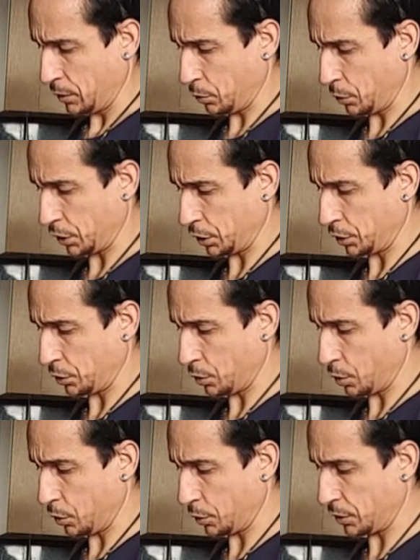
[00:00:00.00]
which
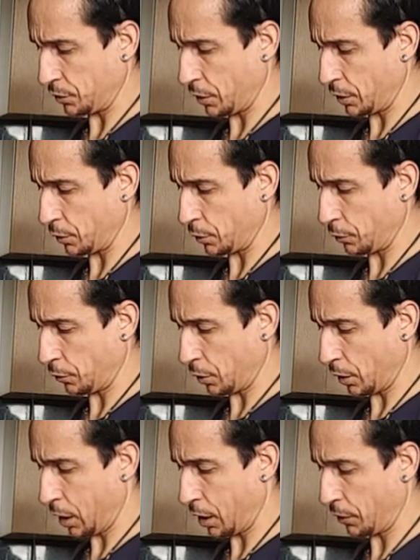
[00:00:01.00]
it's very good for a
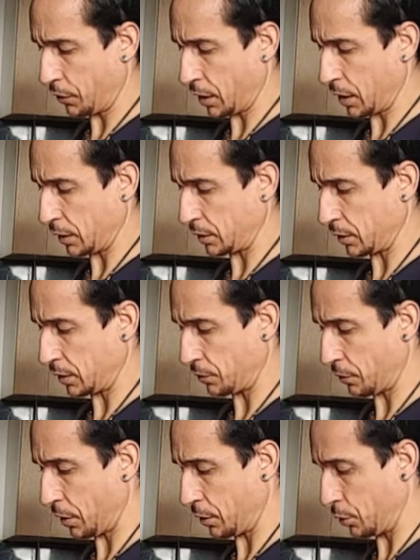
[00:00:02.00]
lot of things. It's
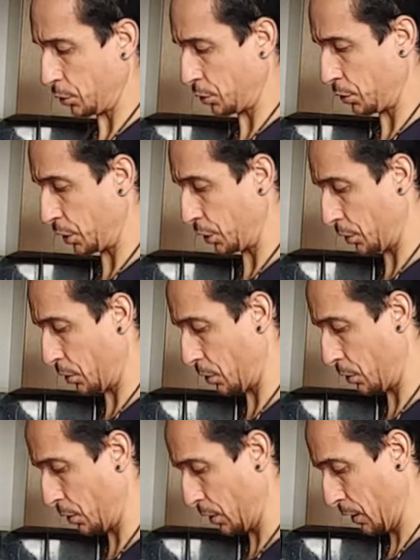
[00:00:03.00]
very nutritional.